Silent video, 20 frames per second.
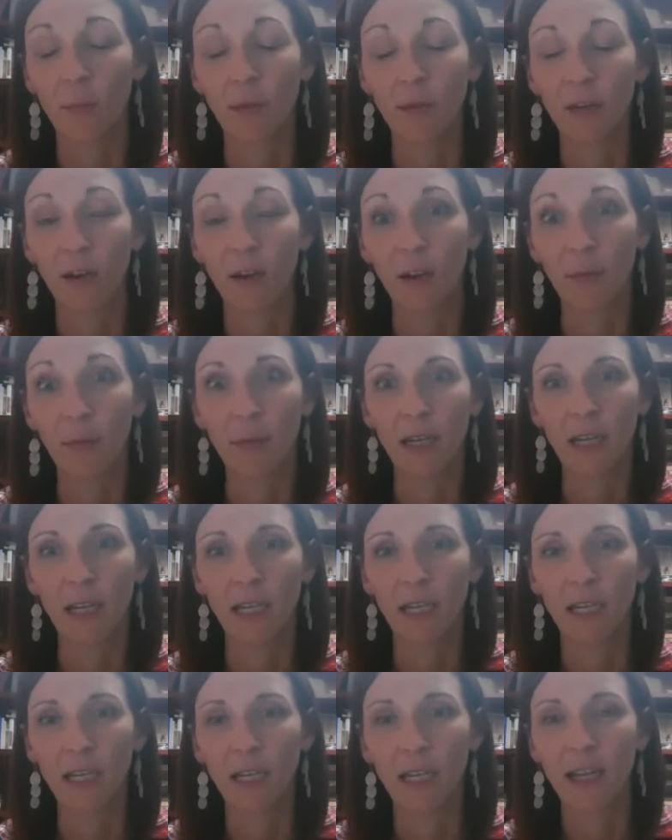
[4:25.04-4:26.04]
the very
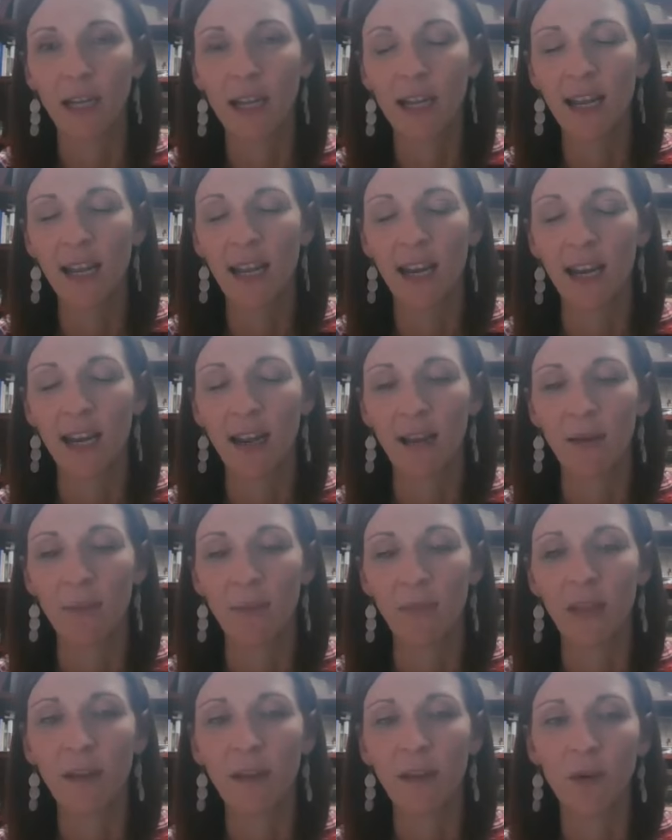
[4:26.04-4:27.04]
beginning,
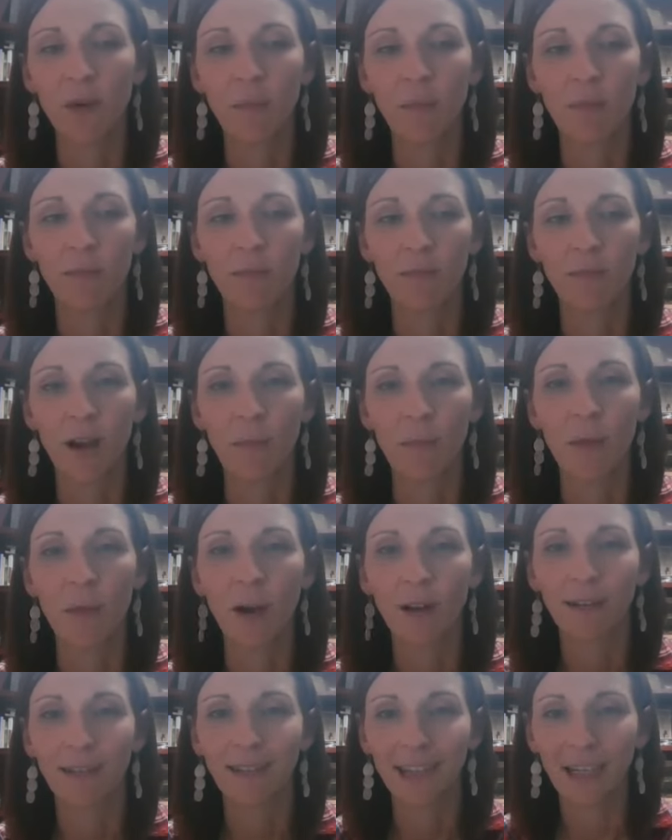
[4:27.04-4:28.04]
and even
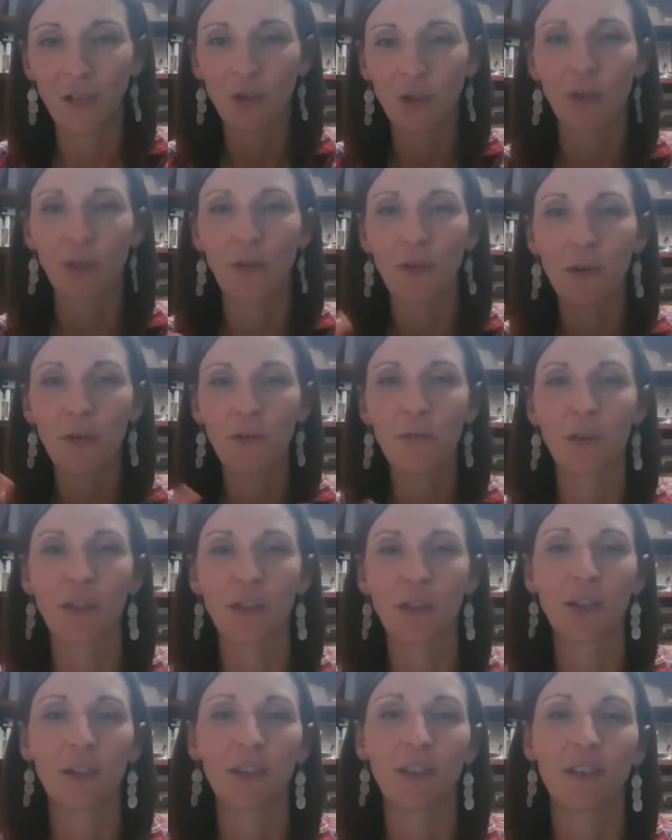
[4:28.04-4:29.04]
among each other,
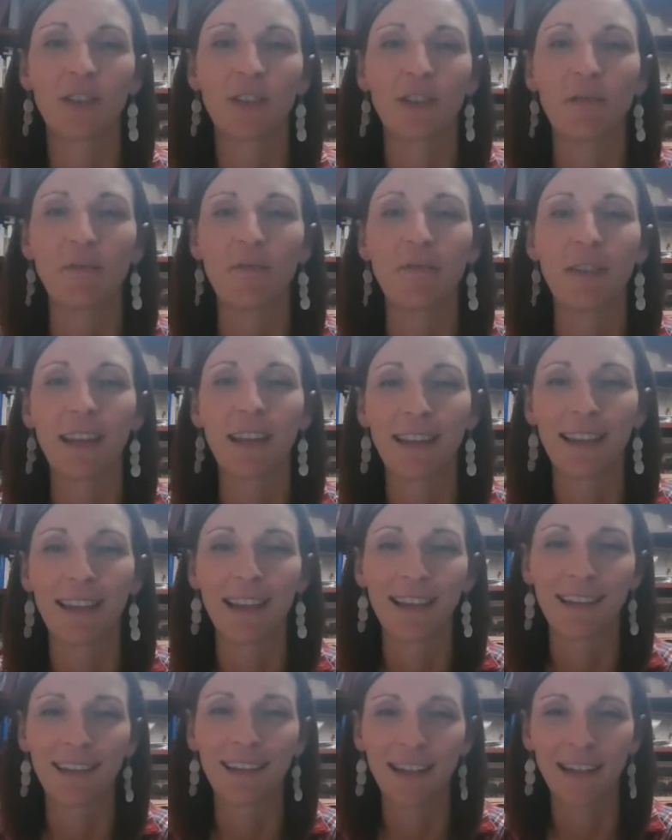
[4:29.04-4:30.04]
which, like
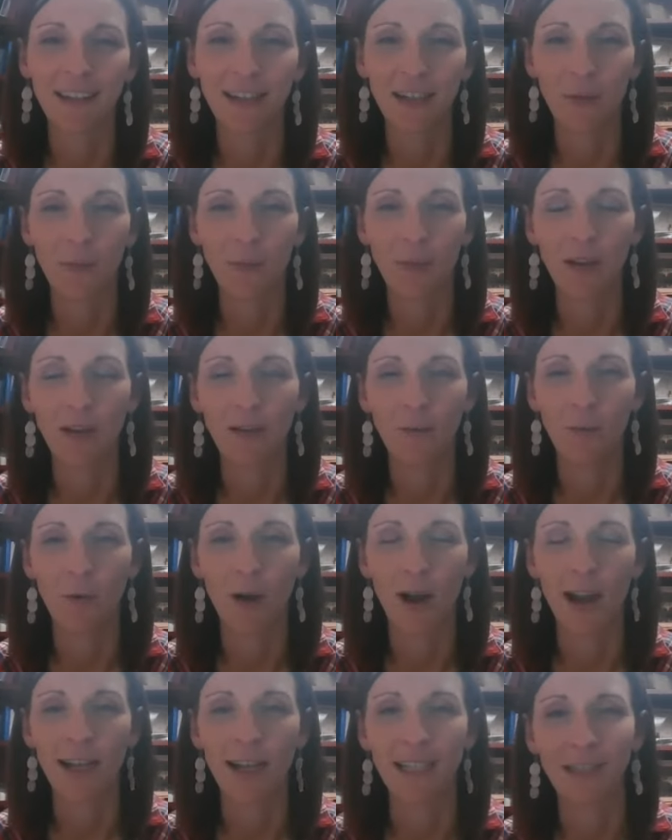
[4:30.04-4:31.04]
that ended up being
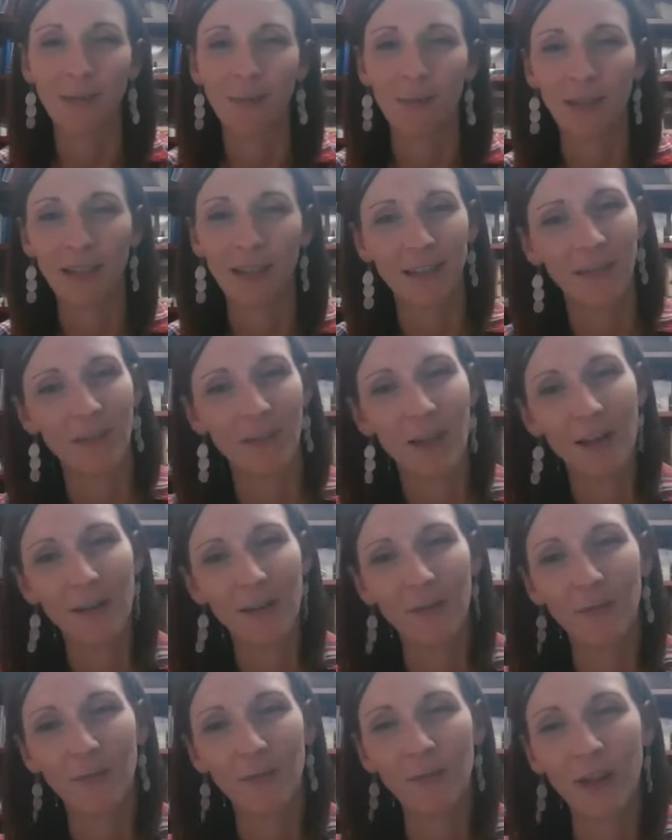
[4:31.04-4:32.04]
wise because a lot
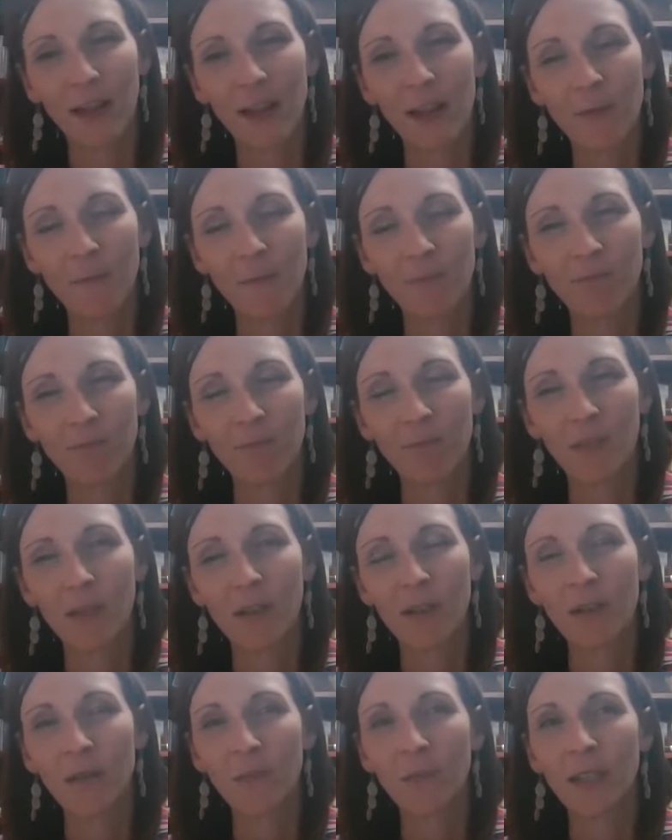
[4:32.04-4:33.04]
of
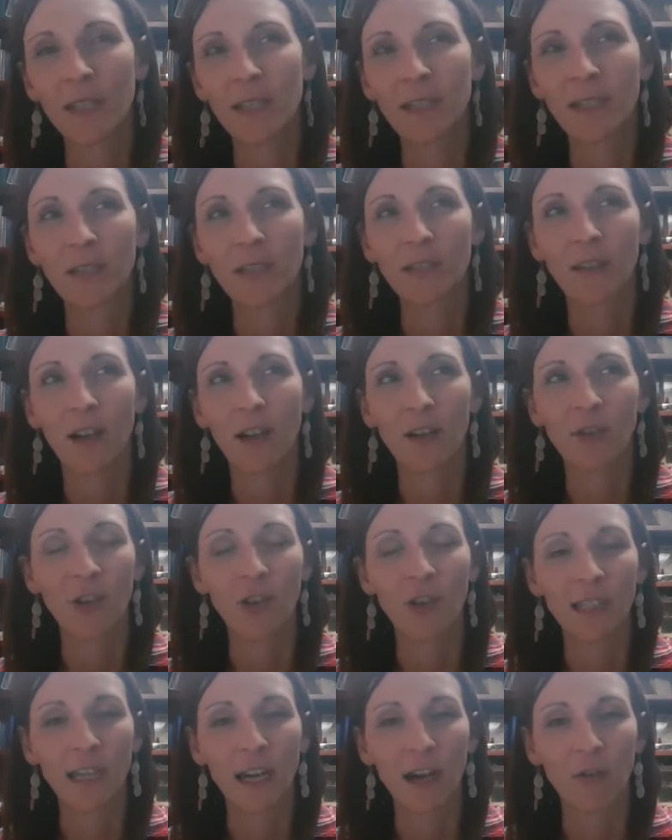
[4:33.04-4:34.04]
places got
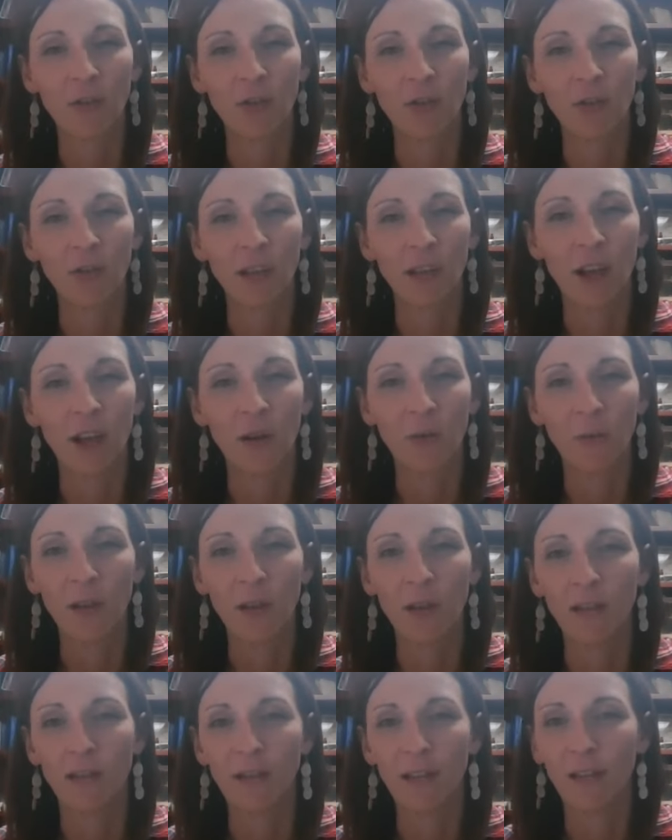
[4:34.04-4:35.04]
shut down early on
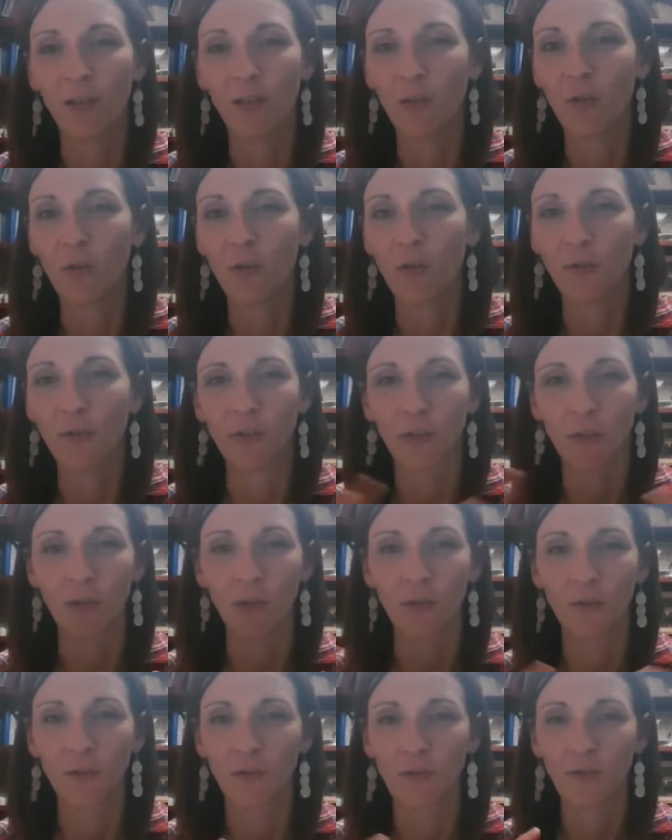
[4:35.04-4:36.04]
when the whole sort
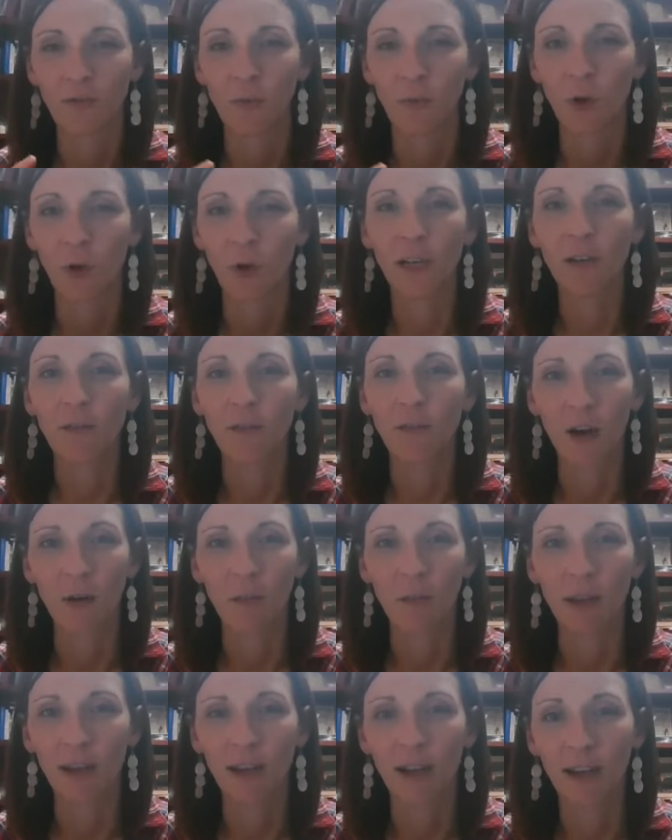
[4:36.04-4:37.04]
of work
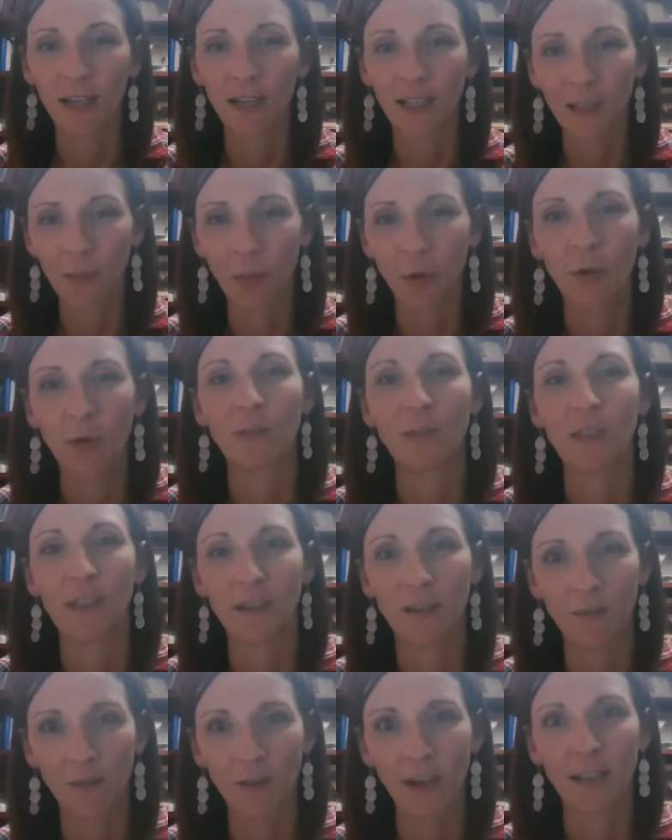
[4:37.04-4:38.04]
environment got exposed and
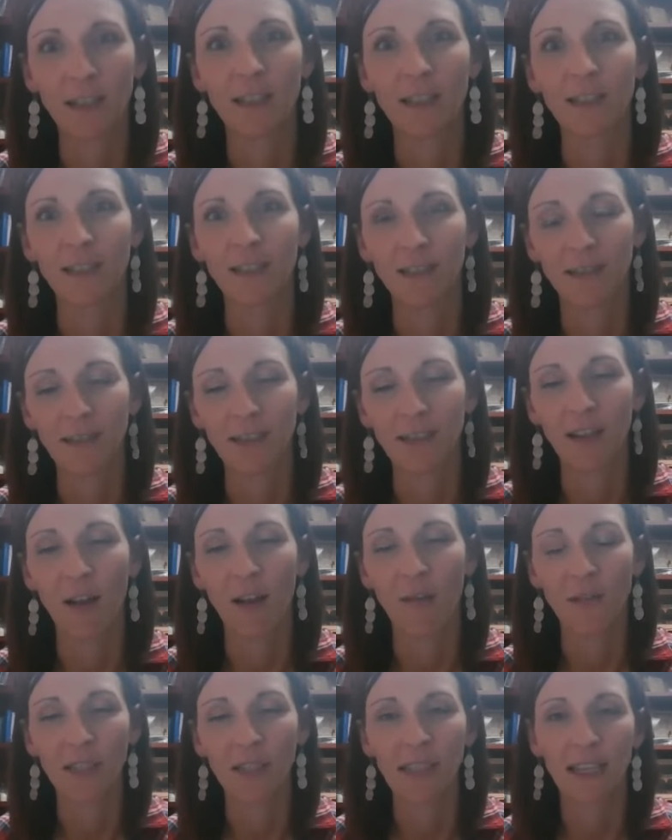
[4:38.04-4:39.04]
infected and
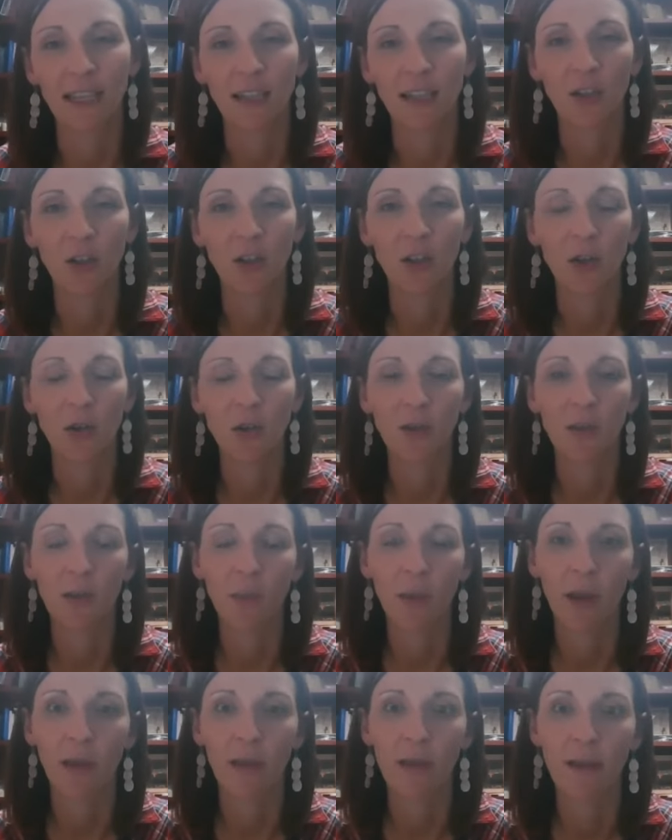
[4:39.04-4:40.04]
offices had to close.
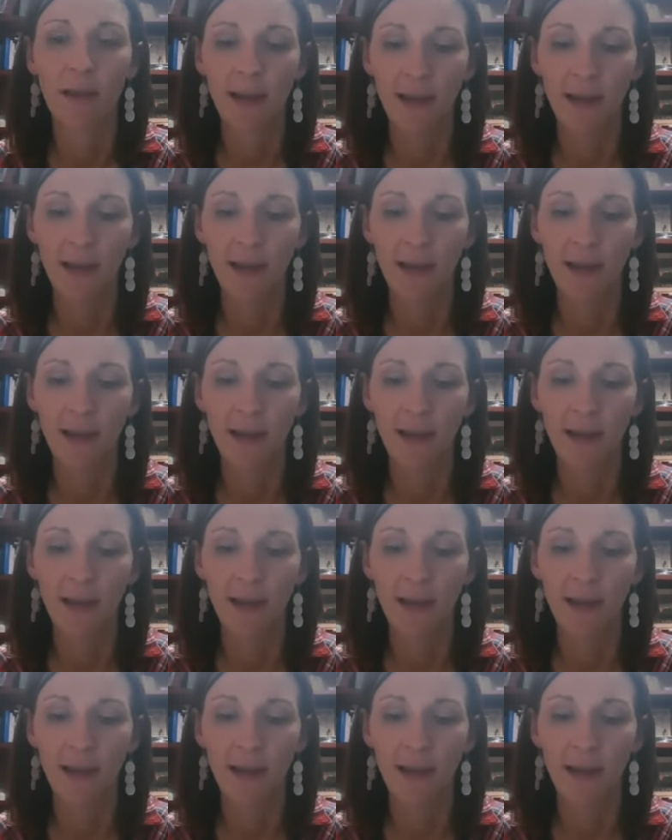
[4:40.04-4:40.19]
But